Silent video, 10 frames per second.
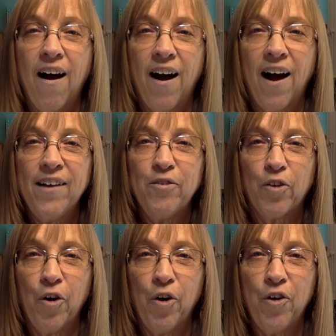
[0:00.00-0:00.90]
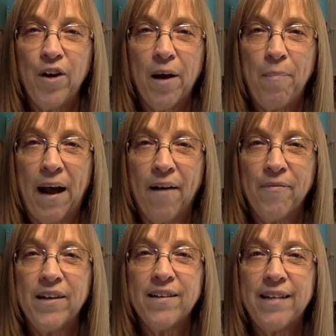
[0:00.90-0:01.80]
I learned about
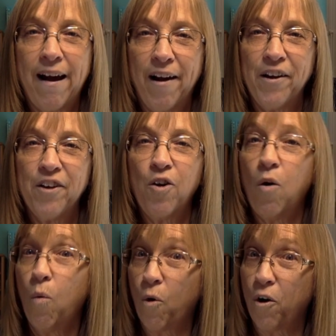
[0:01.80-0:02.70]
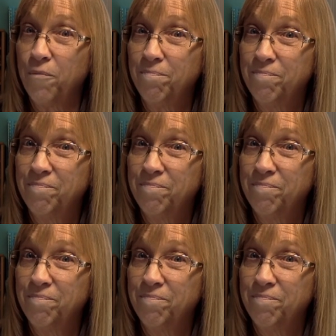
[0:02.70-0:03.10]
the Italian horn.